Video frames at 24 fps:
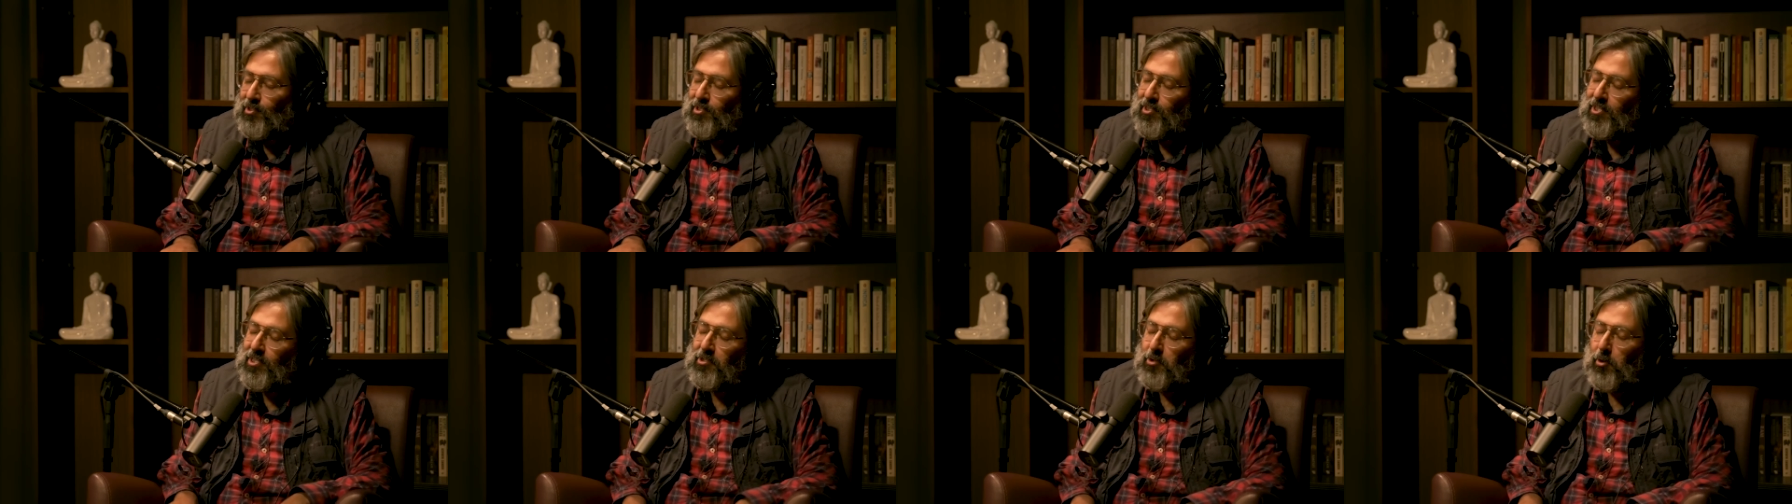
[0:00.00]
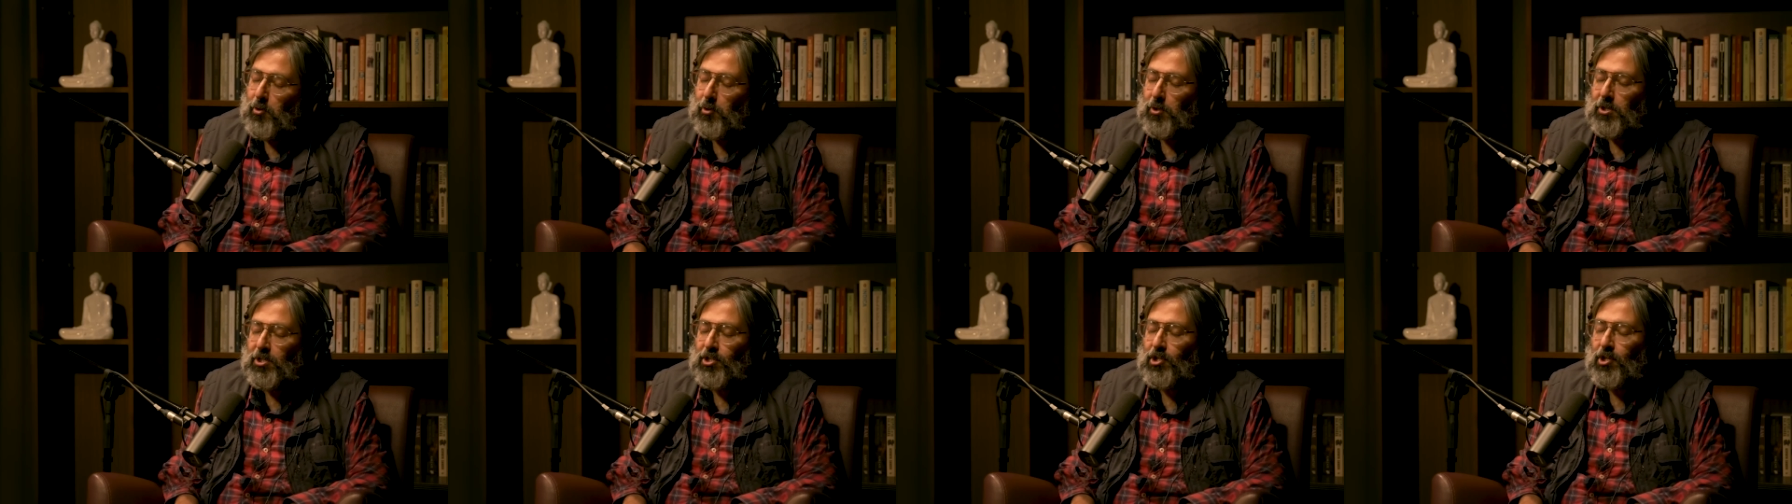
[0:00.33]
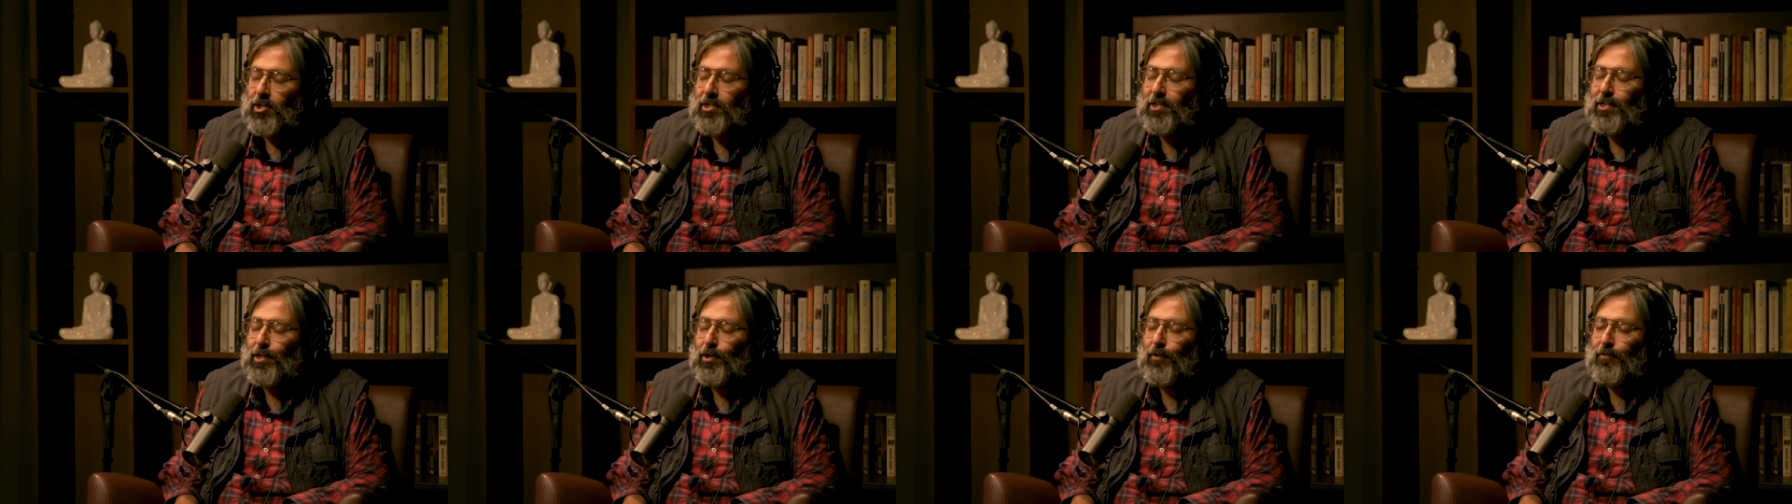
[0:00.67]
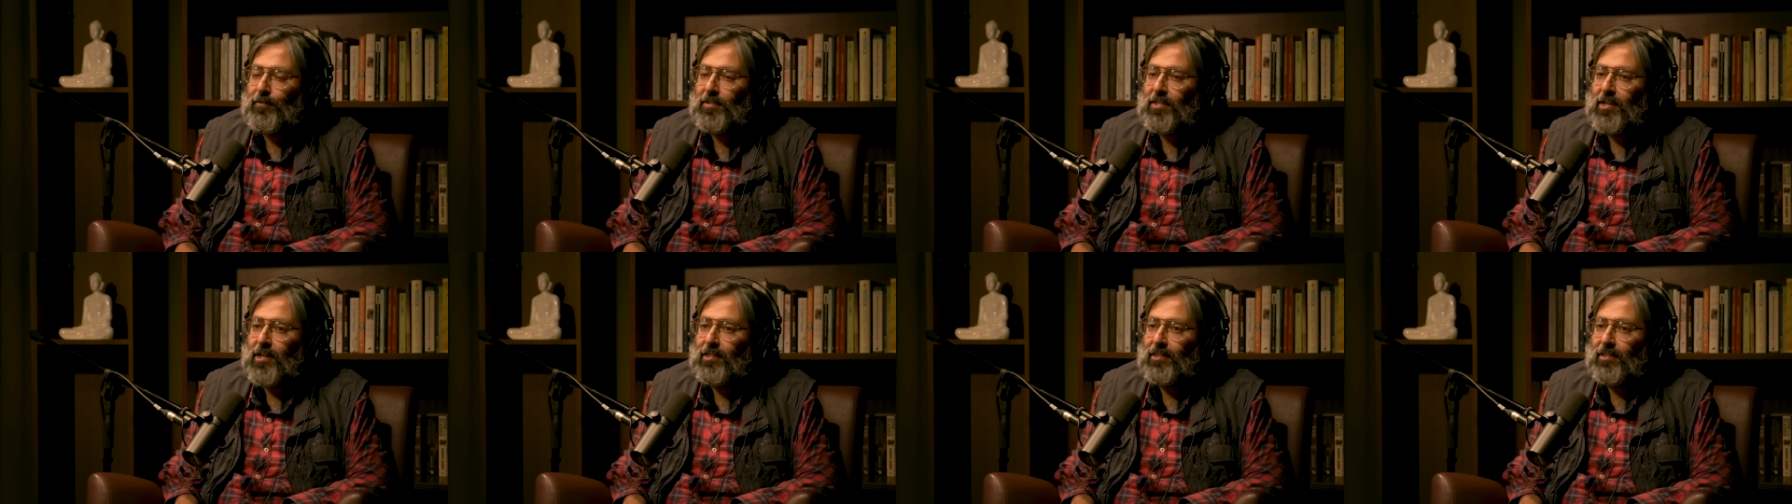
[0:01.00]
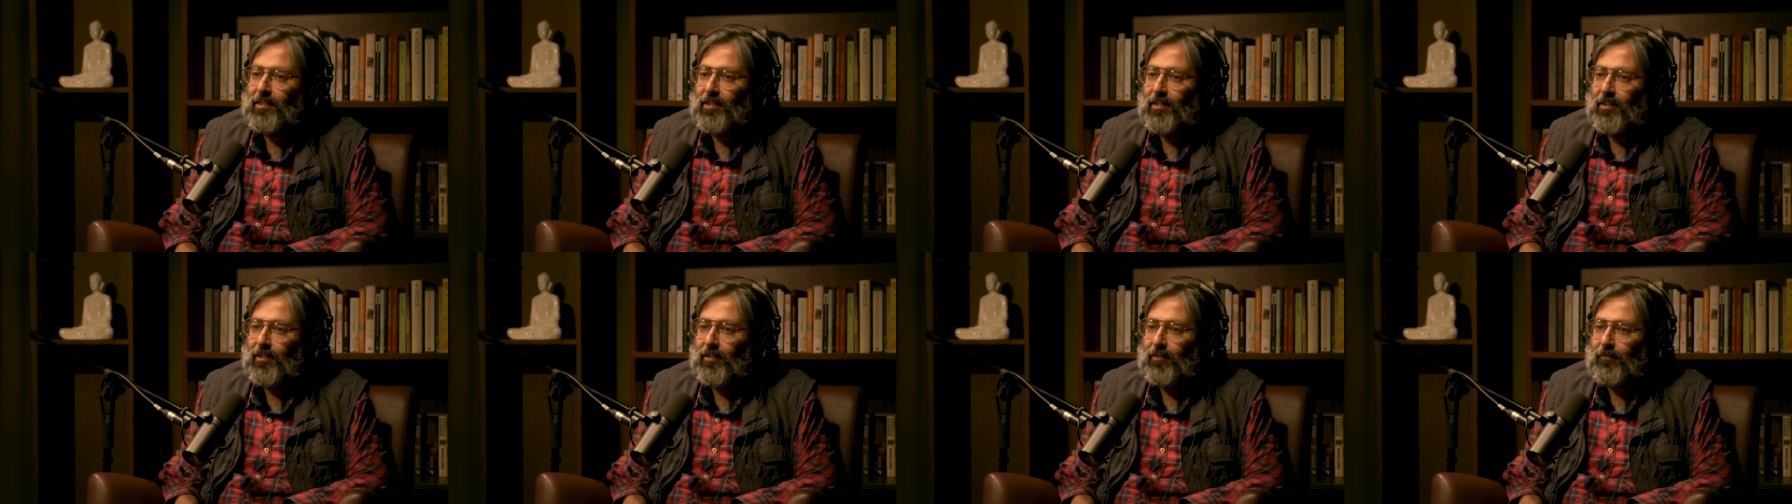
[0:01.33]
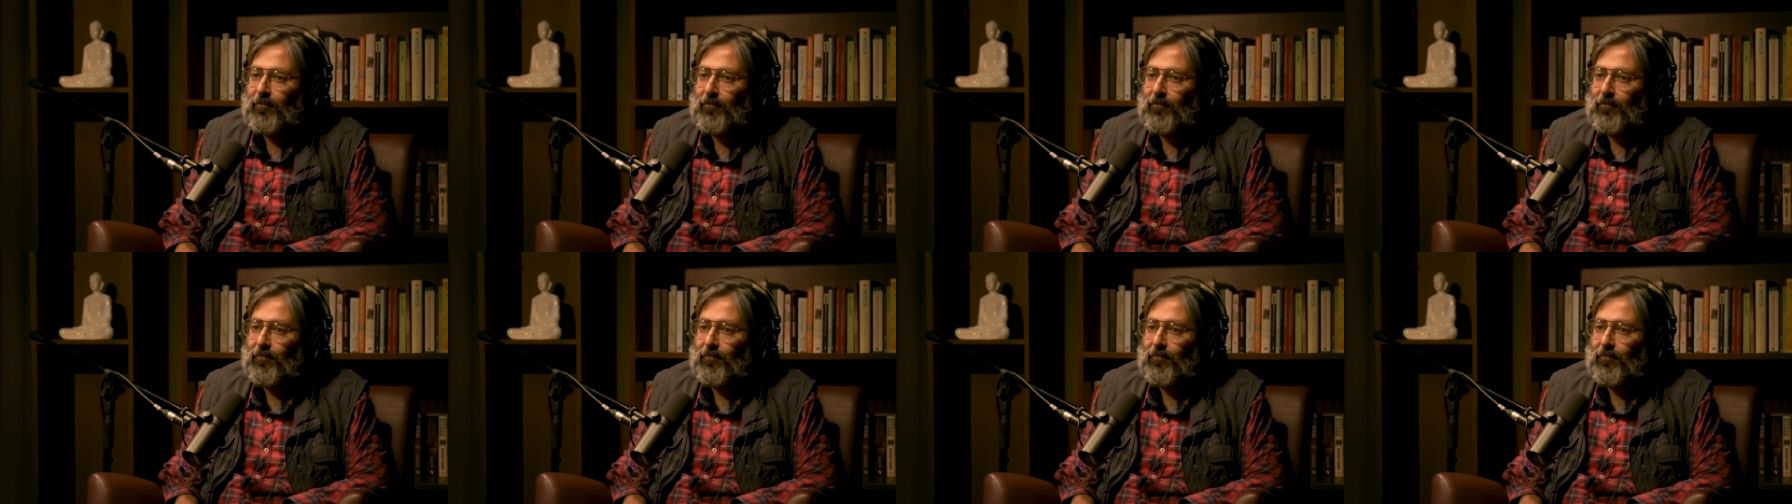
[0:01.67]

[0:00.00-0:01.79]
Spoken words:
this whole journey of sadhana